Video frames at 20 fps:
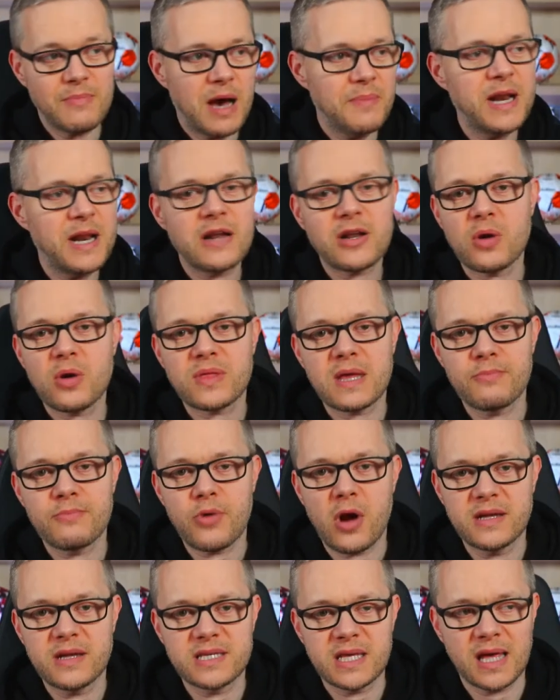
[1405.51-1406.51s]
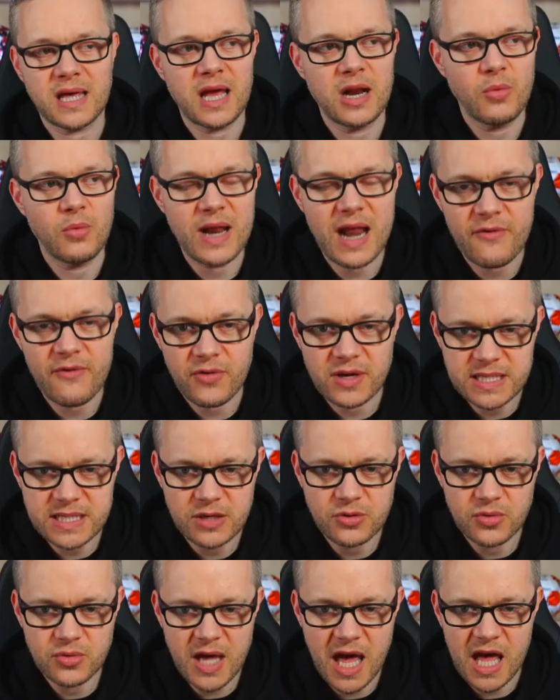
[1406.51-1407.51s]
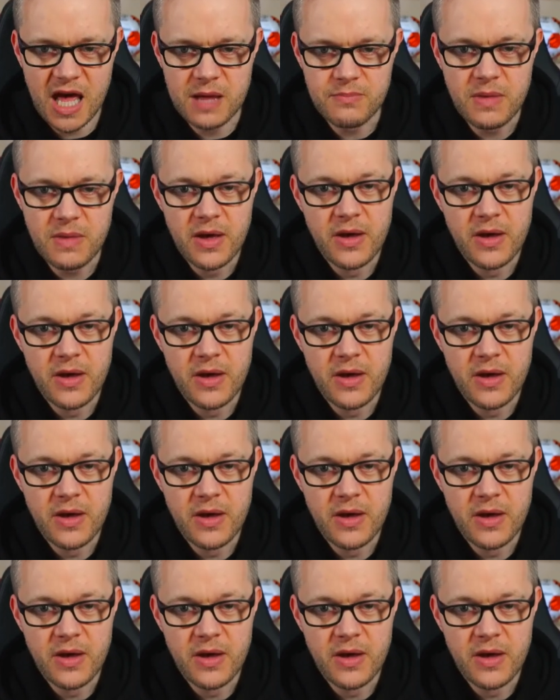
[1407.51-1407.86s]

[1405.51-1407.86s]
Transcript: I mean, I don't think Brighton are going to win every single game,